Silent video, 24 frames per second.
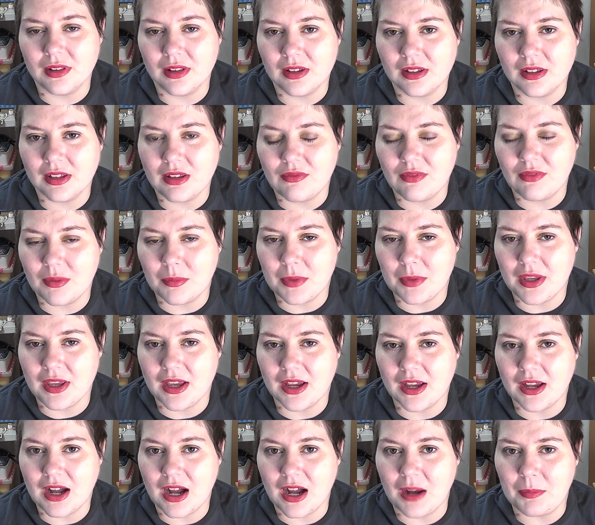giving me a
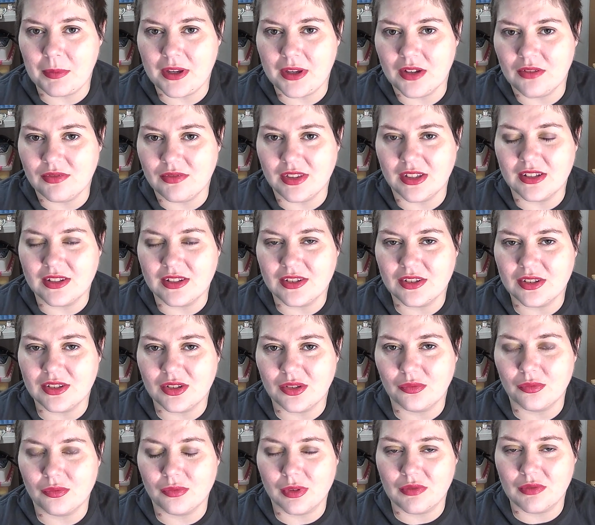copy of this to
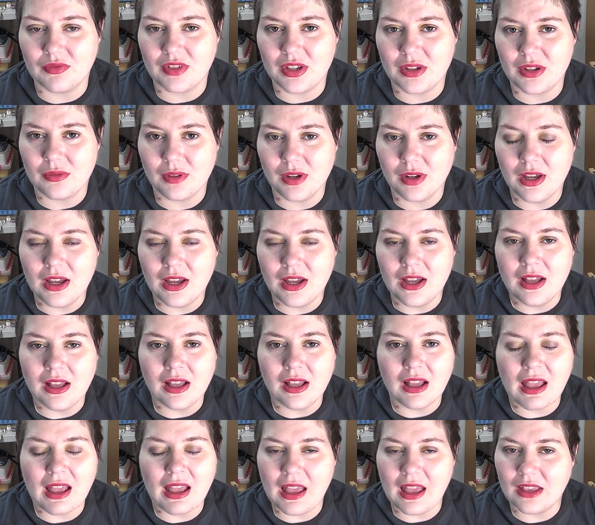review.
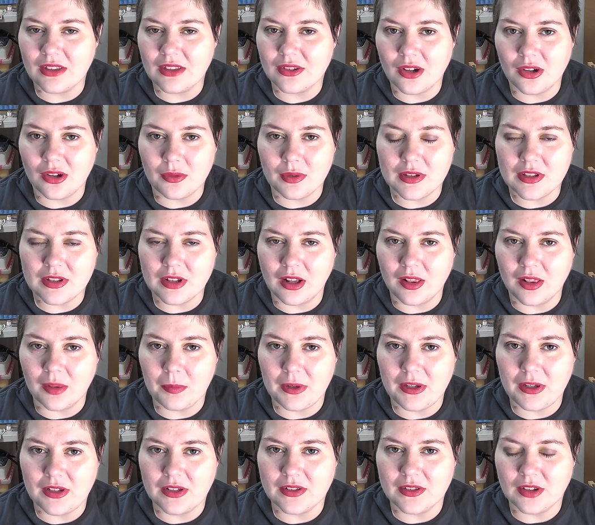As always, all
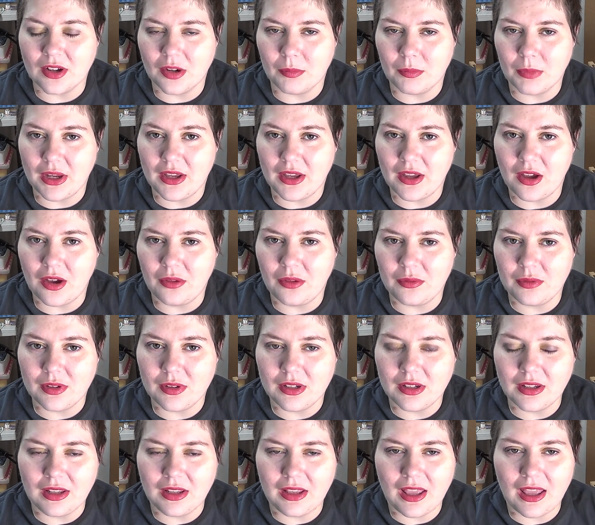opinions are my own,
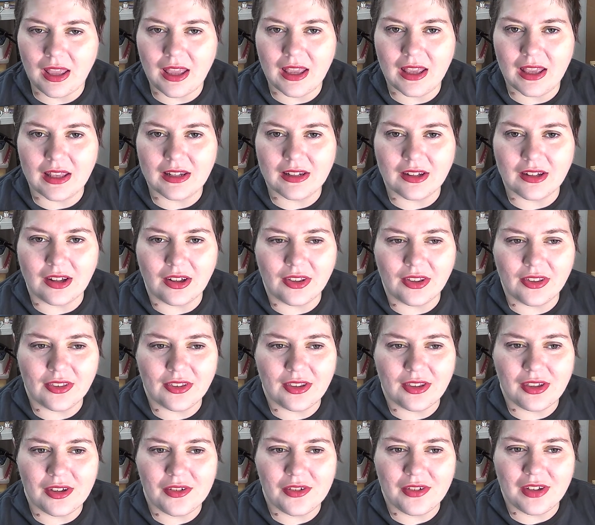and I'll see
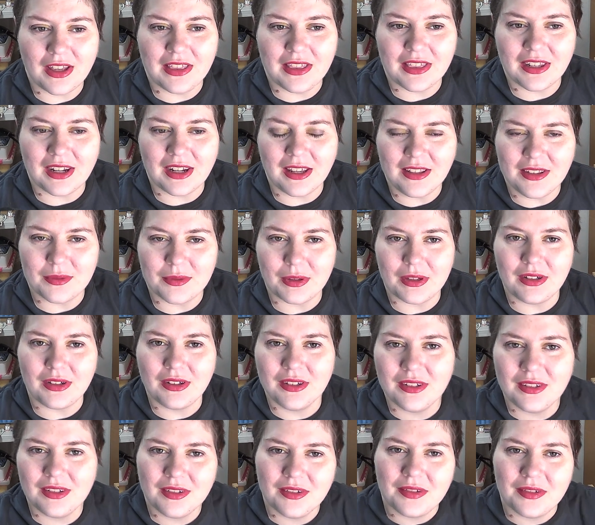you in the next one.
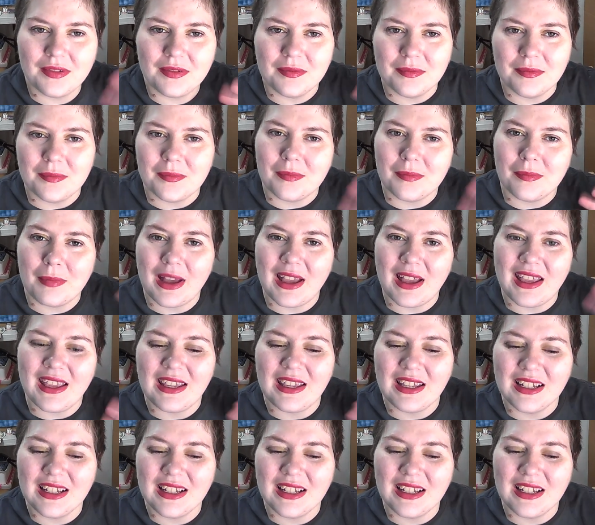Bye!